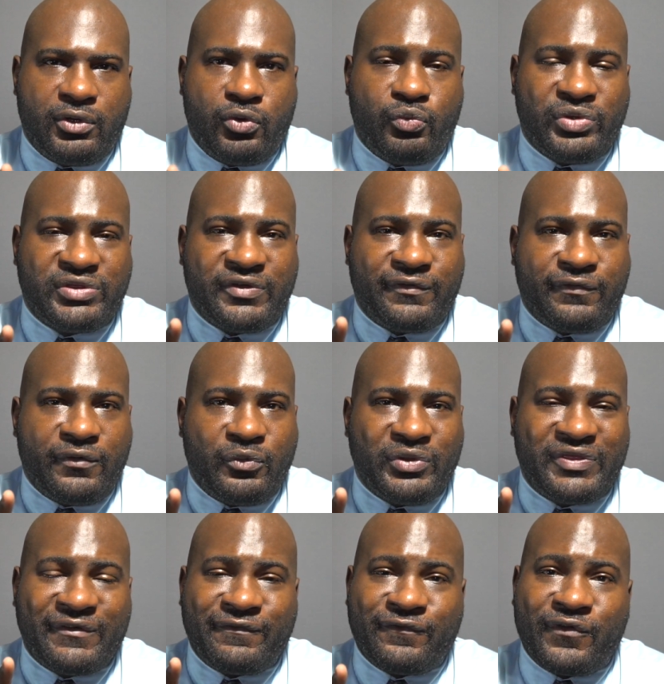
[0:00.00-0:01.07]
with
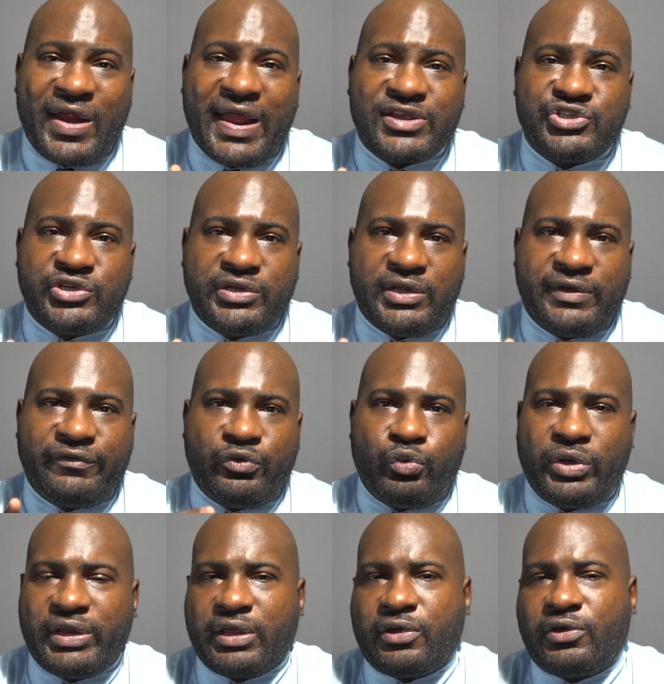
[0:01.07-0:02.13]
the fraction of
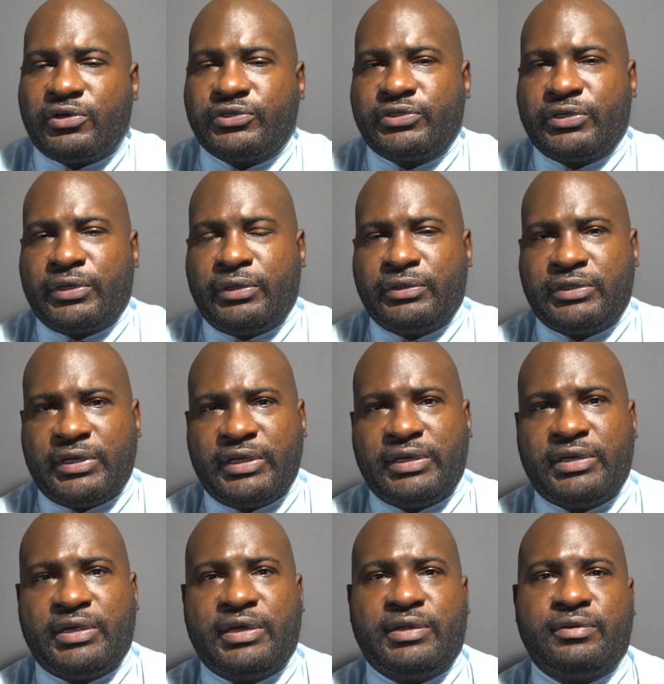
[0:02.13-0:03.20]
what it costs to get
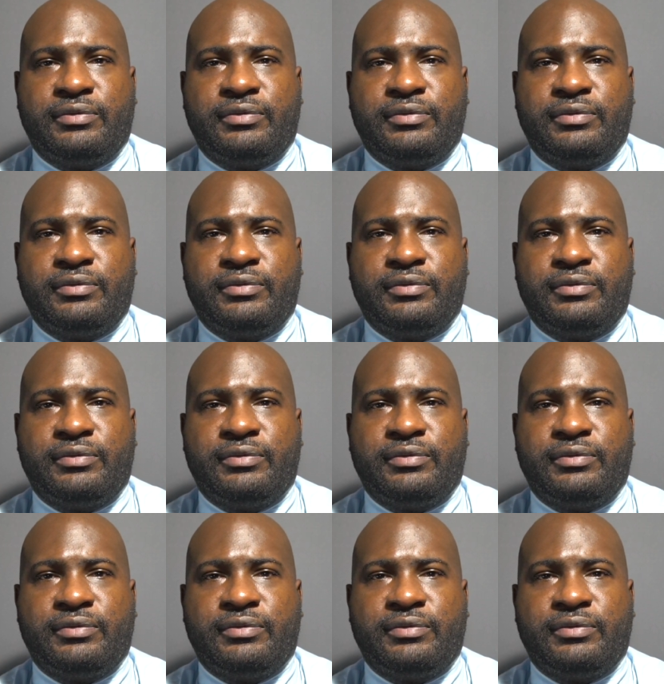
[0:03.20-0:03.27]
done.